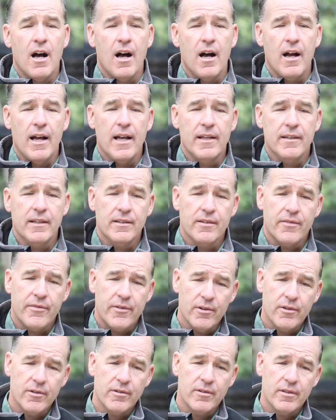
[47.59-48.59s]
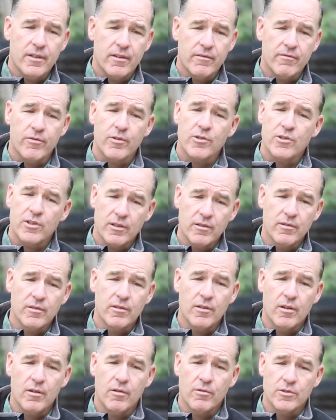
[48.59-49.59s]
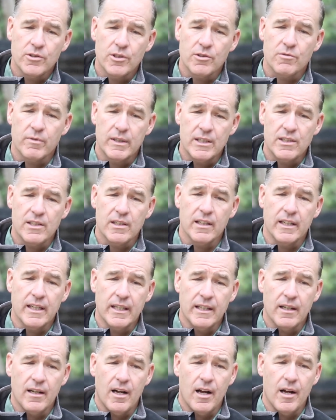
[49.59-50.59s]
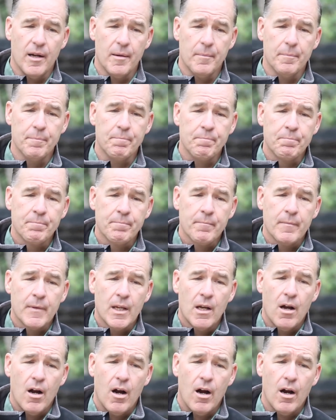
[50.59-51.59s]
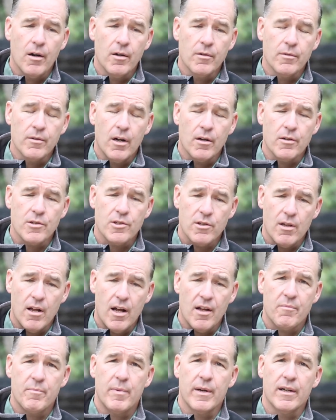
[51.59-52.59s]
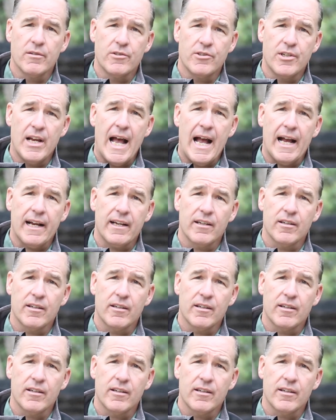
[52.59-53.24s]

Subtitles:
And then third, unfortunately, just recently, our sloth bear, Jack,